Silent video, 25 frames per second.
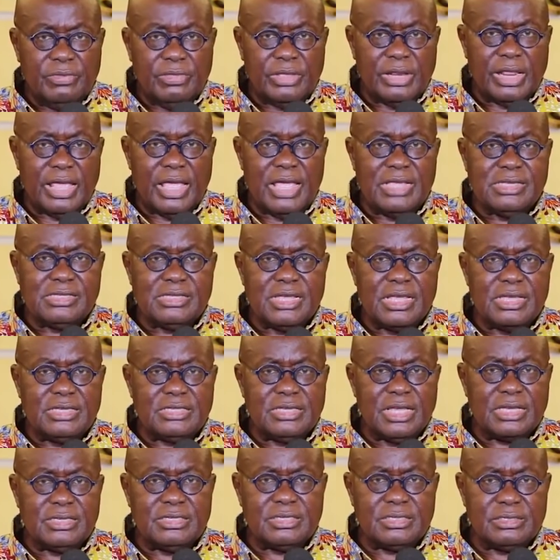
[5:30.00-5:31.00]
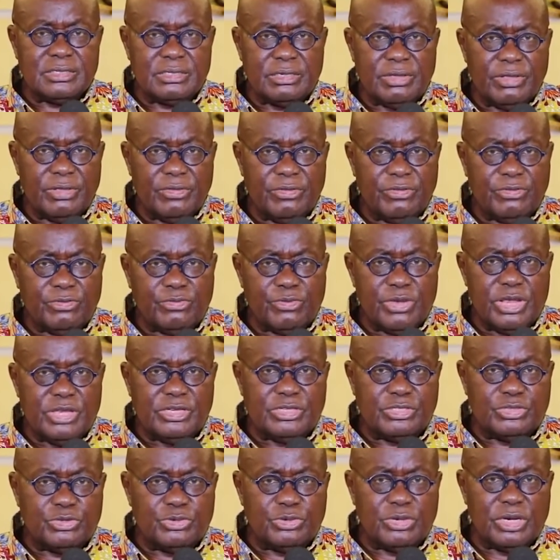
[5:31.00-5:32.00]
that SHS 3
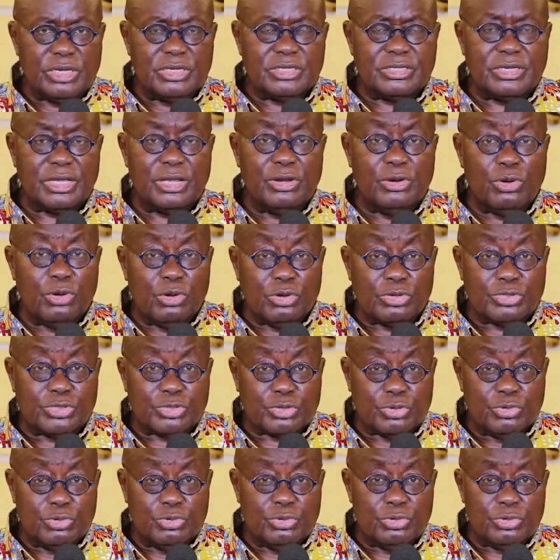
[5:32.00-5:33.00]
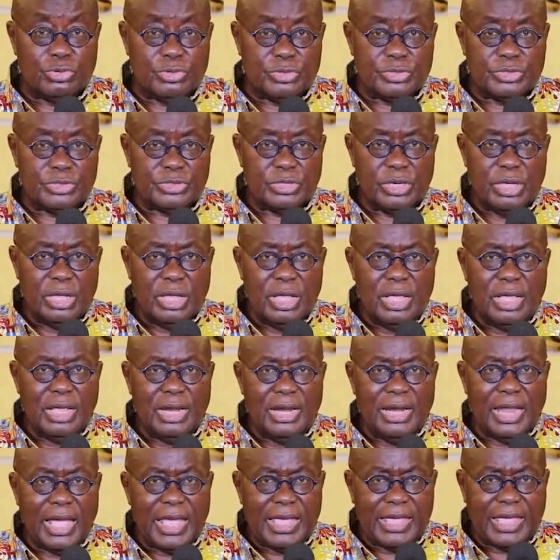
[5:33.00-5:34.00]
students in all schools,
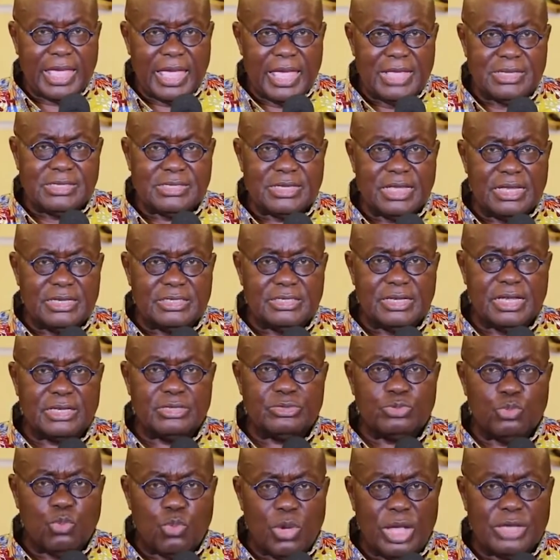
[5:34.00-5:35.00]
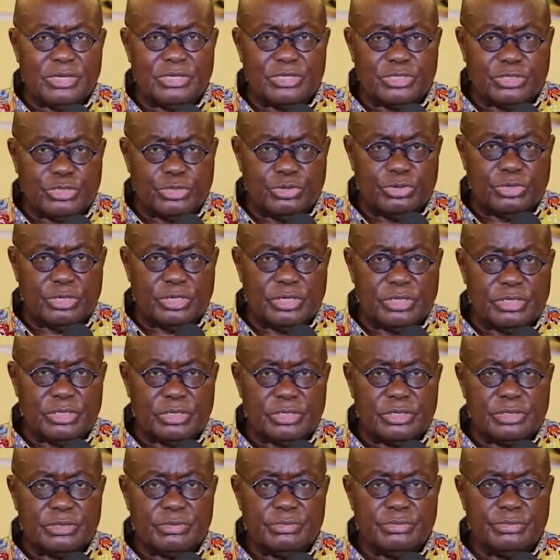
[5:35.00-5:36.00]
like SHS 1
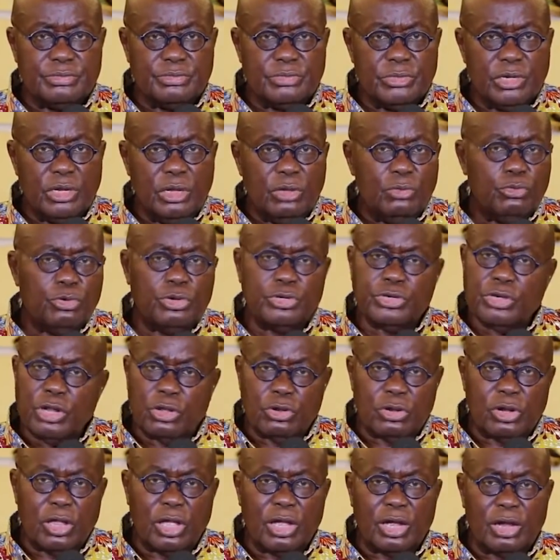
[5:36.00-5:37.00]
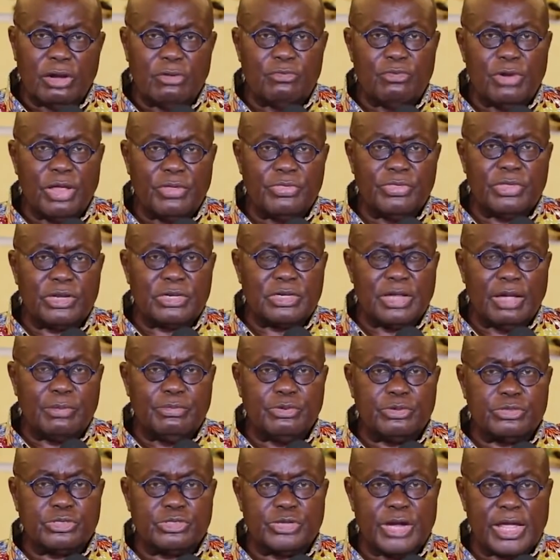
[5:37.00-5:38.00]
students, will no longer run the
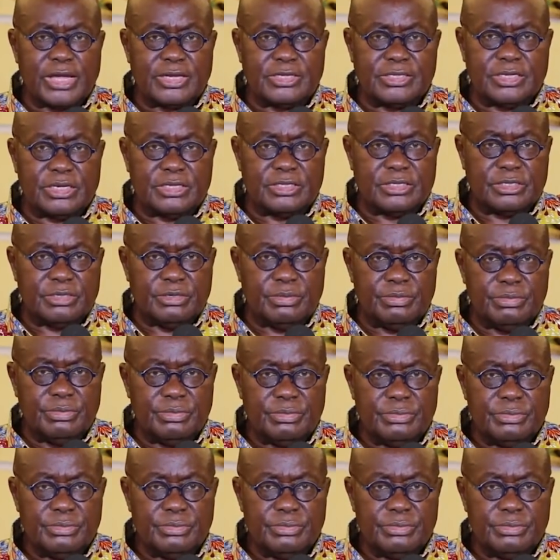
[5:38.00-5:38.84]
double-track system.